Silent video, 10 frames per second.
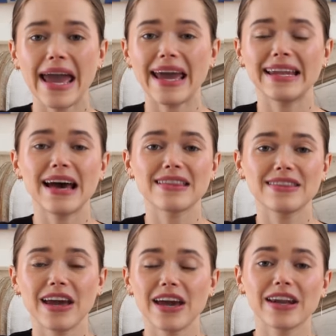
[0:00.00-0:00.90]
and
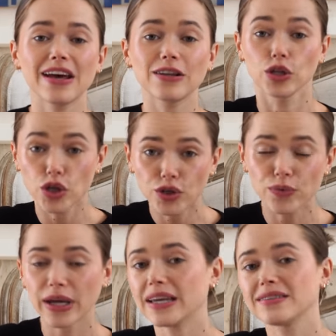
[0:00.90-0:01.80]
that look
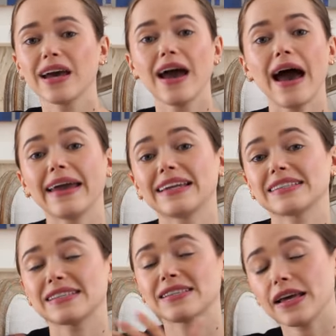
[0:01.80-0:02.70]
great in a
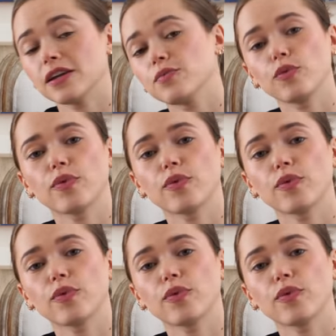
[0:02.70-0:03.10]
sustainable